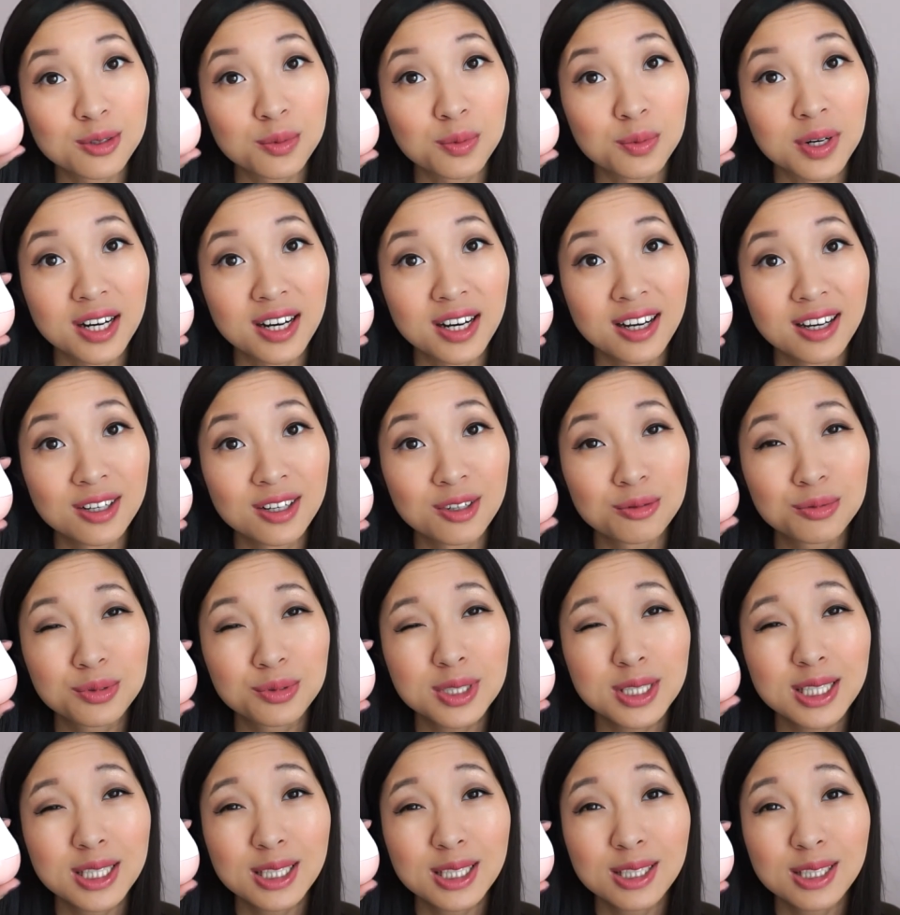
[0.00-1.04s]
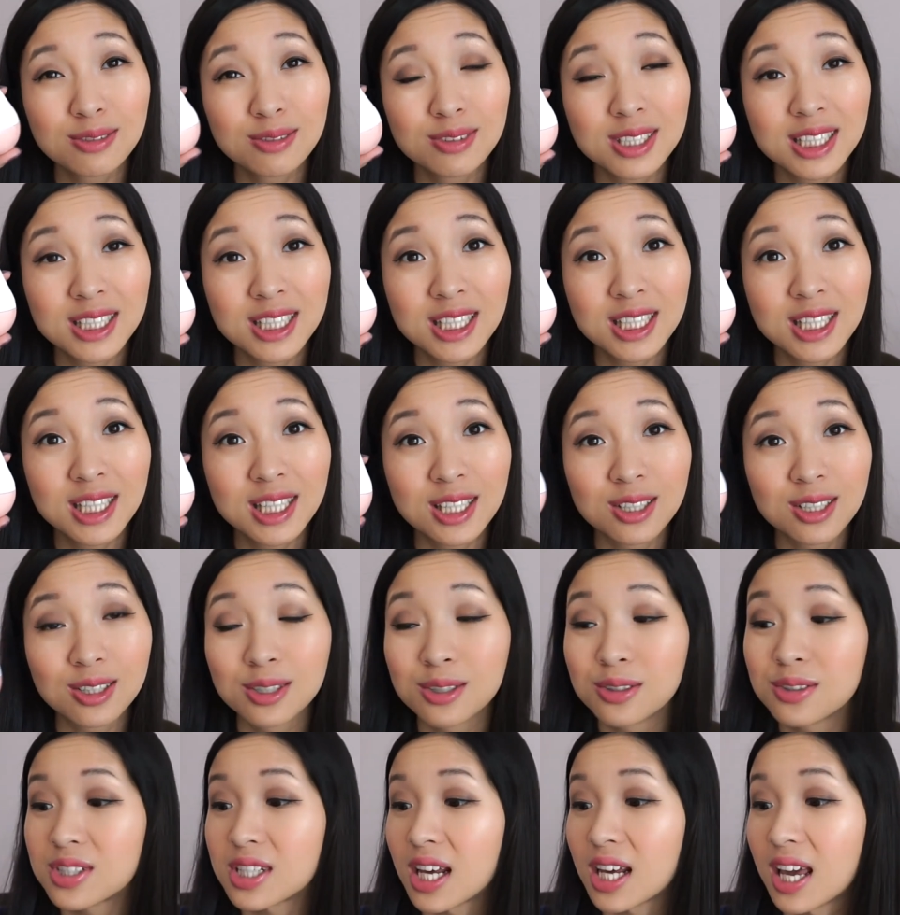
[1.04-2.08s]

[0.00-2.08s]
one, really, really cute,